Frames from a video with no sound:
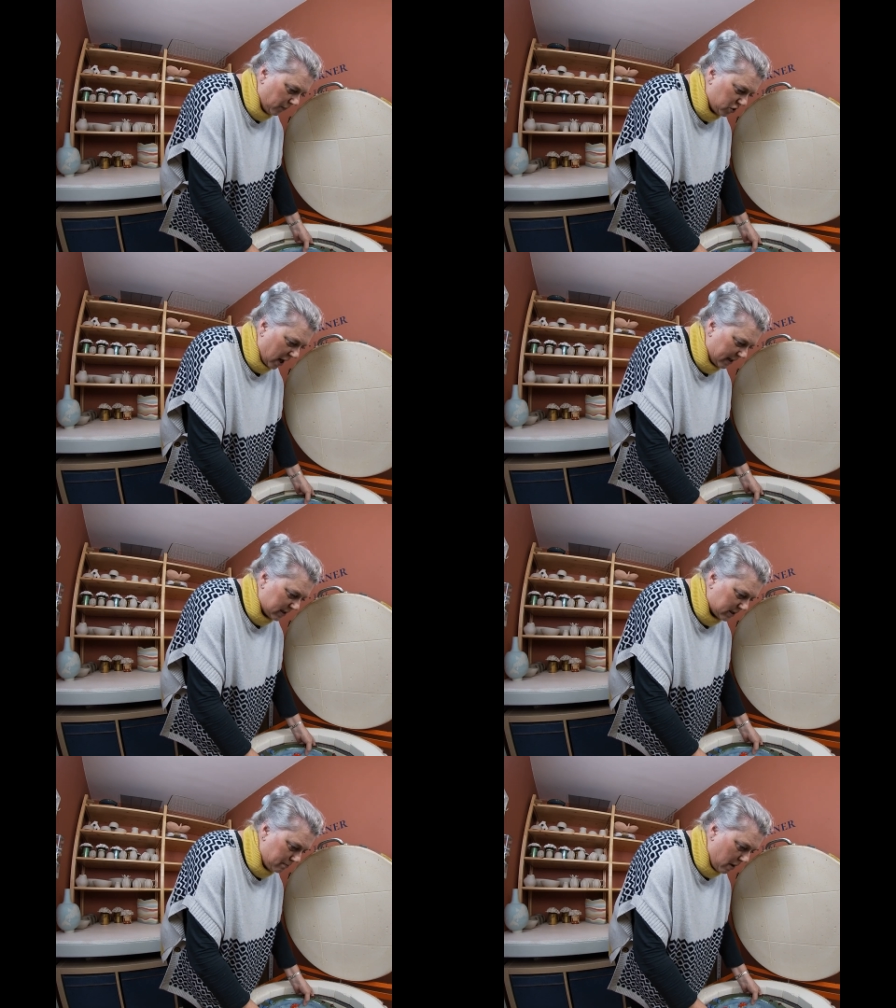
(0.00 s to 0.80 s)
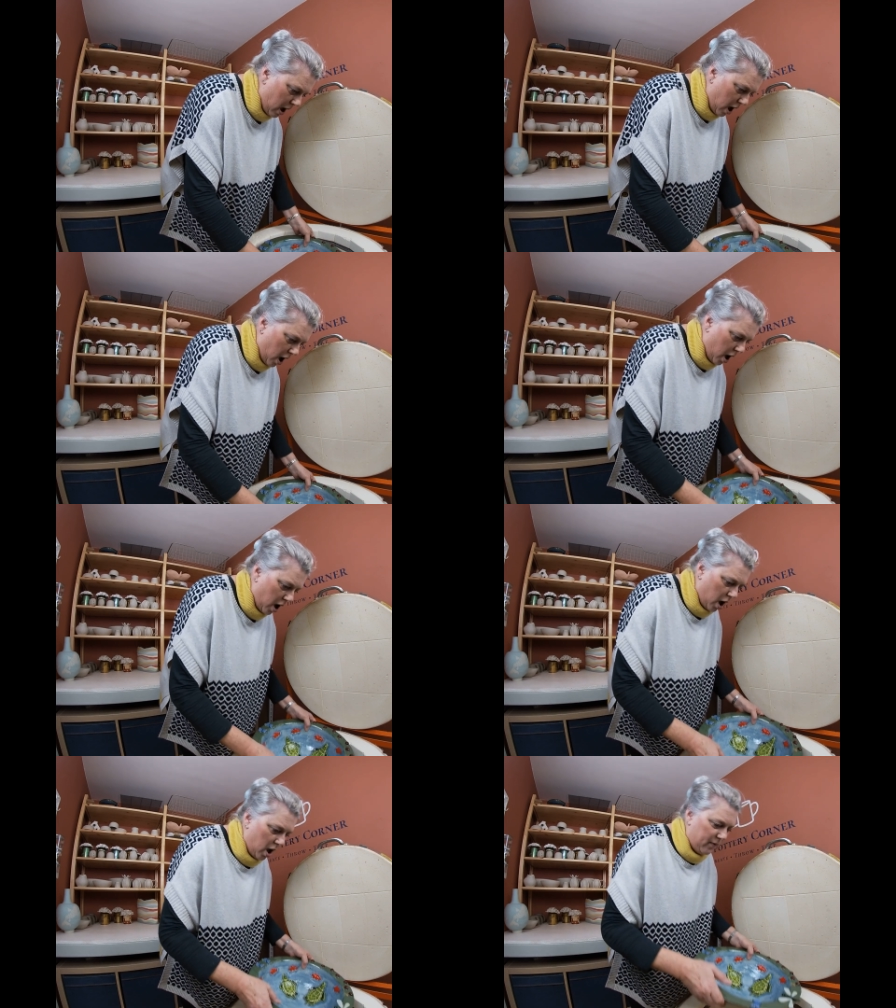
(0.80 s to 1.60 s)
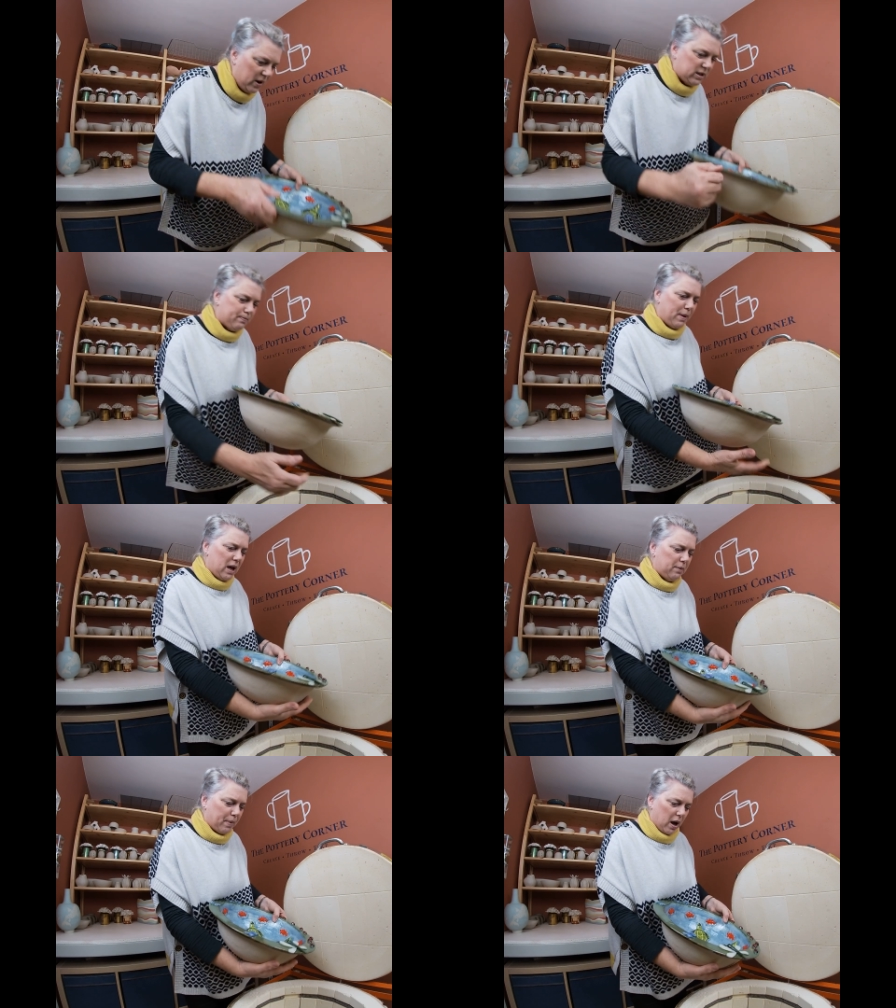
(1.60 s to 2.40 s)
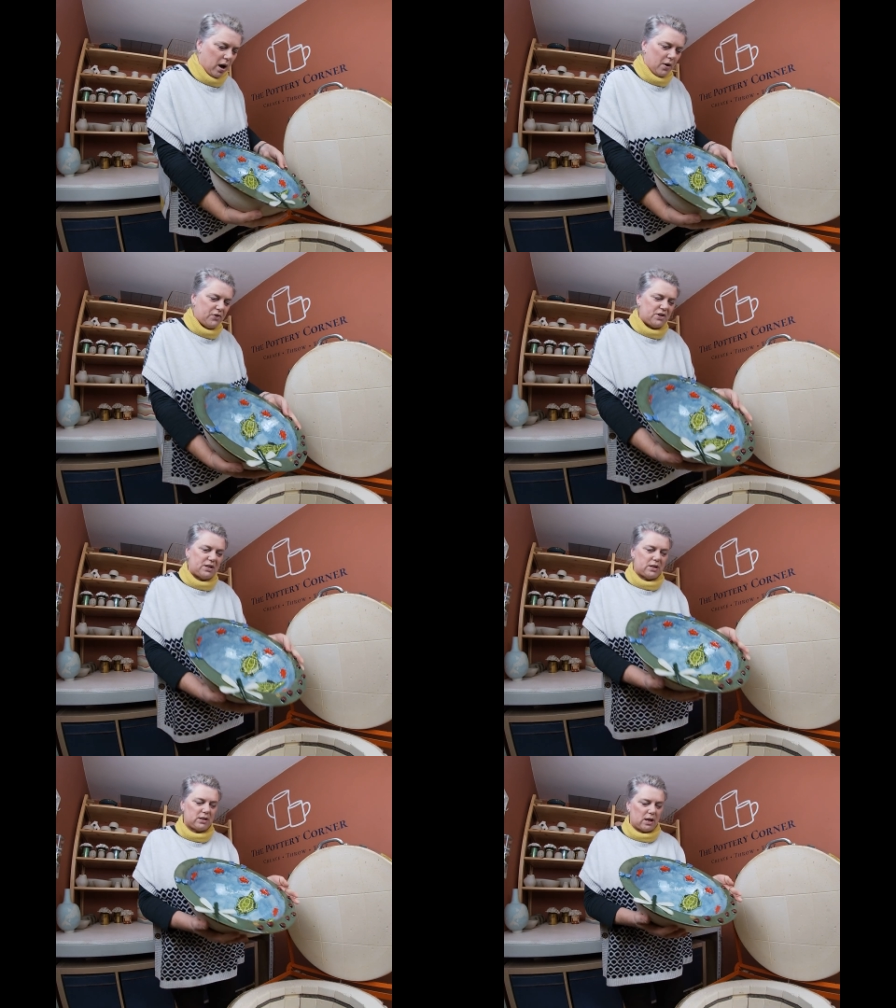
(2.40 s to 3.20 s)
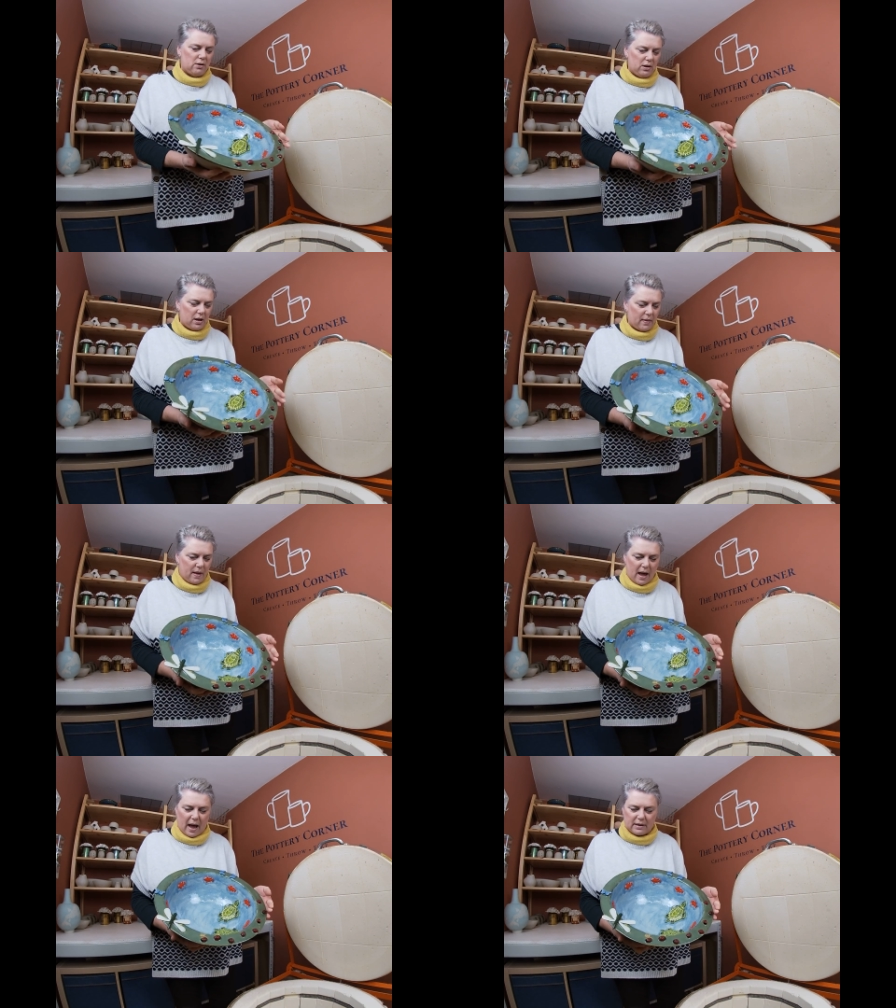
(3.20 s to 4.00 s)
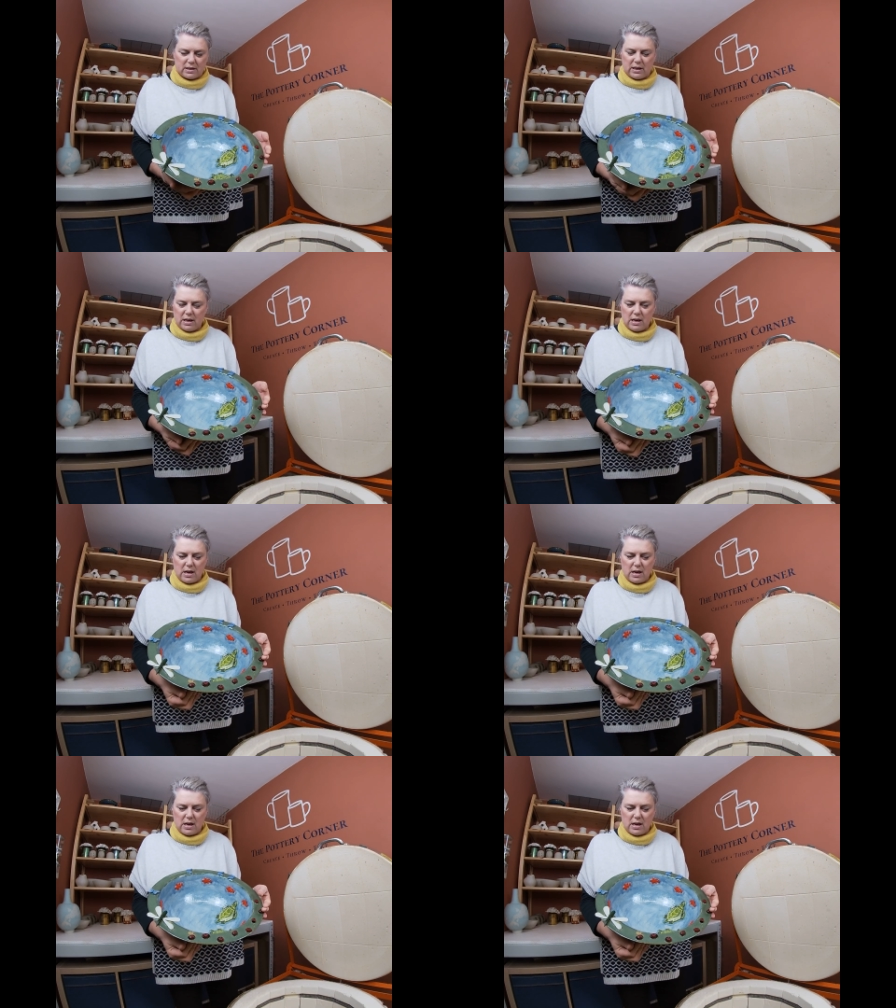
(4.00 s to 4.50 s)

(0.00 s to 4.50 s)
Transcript: of Janet's marvellous bird baths. So look at that.